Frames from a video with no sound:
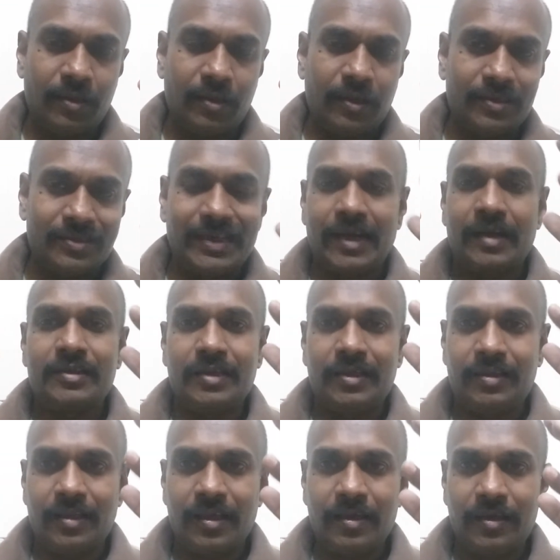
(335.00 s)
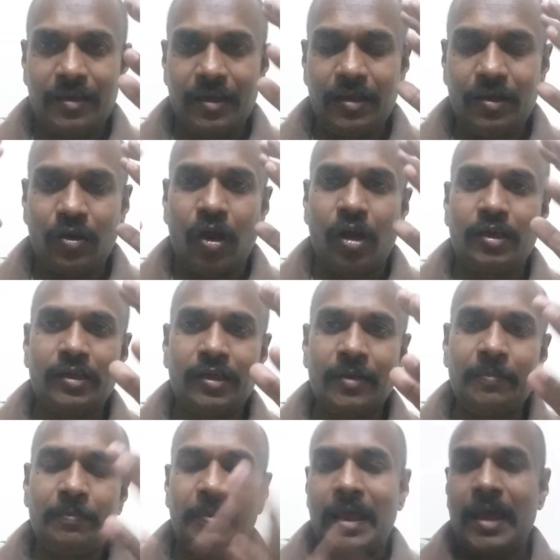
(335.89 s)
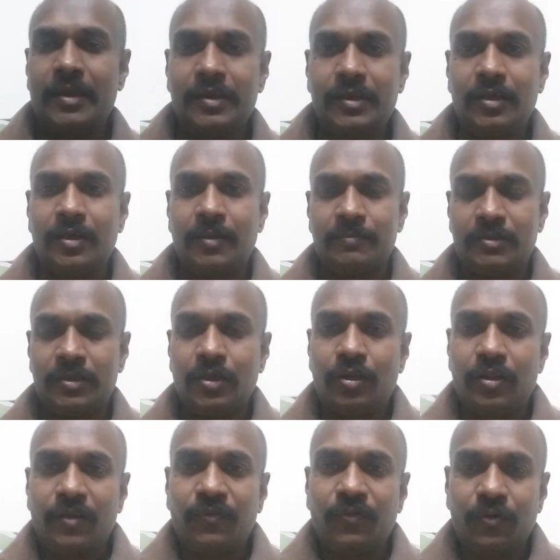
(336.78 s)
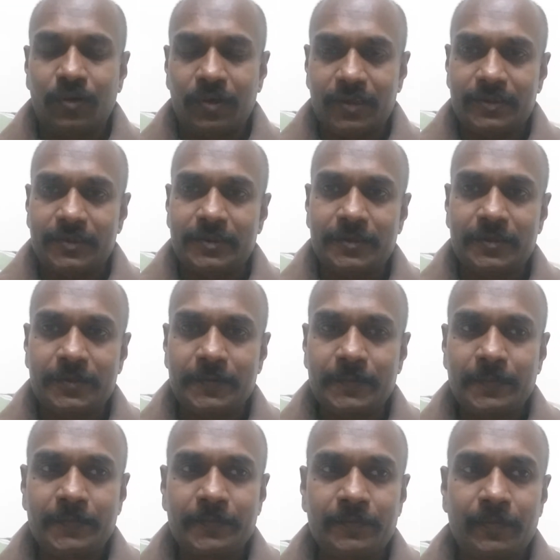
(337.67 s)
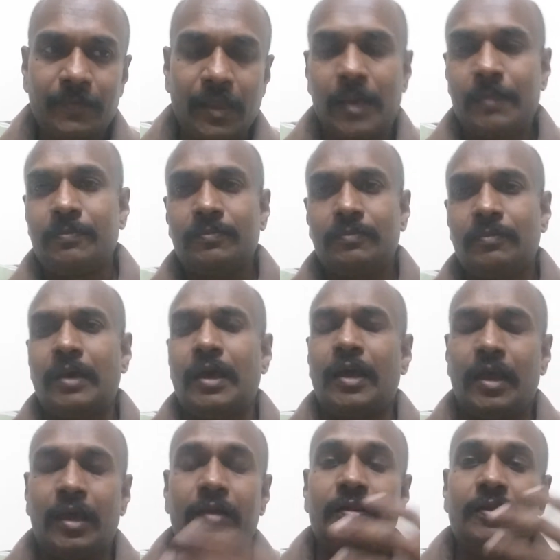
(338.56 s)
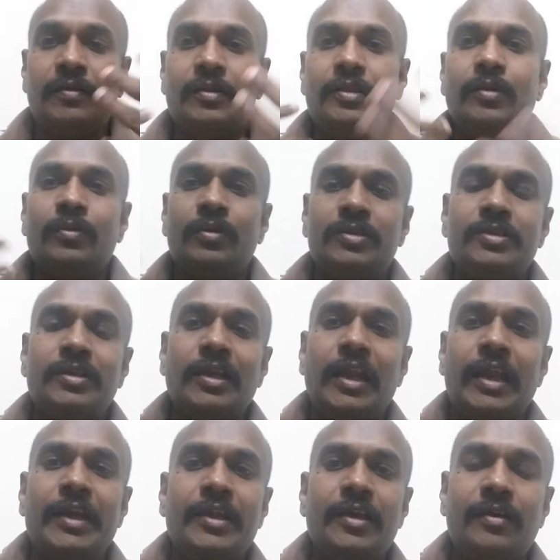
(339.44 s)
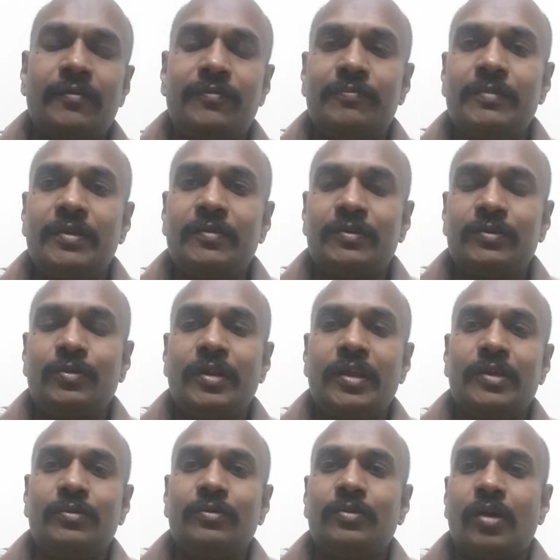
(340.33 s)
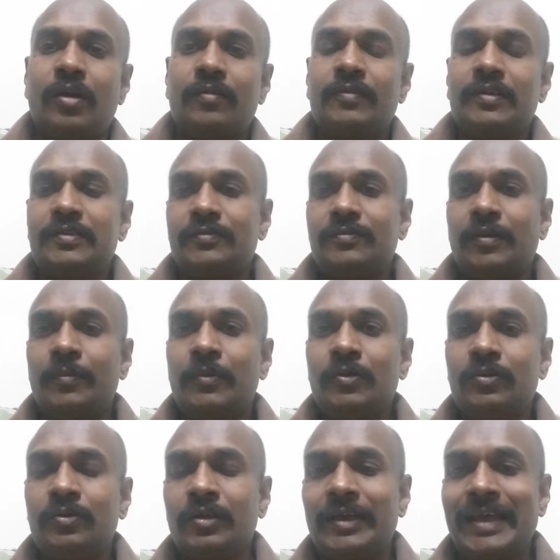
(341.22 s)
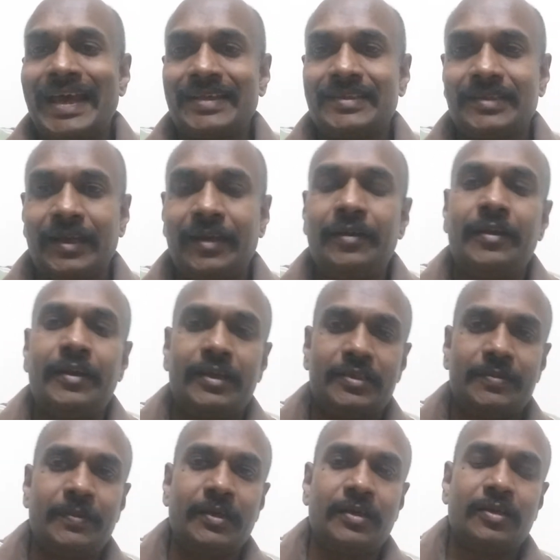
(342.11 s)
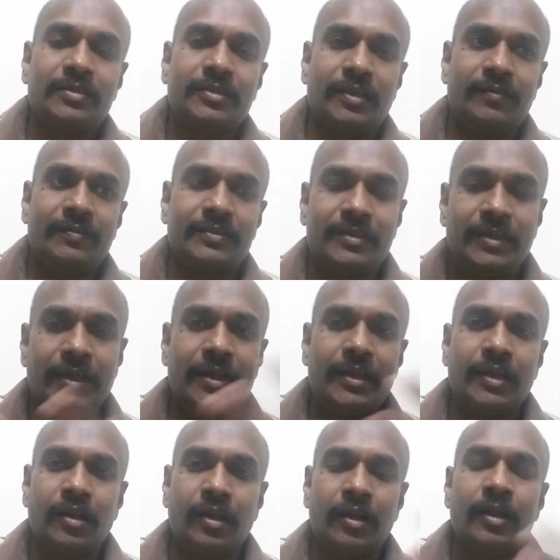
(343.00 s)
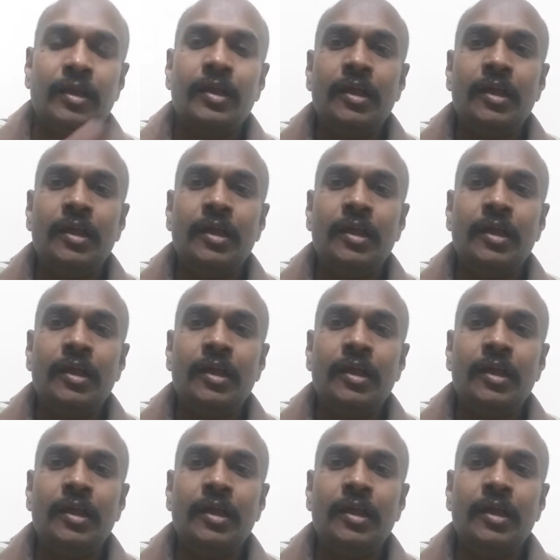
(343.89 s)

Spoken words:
strategic thinking, long-term planning comes into the focus. The original idea of me today to talk was about gas hydrates, because I was reading an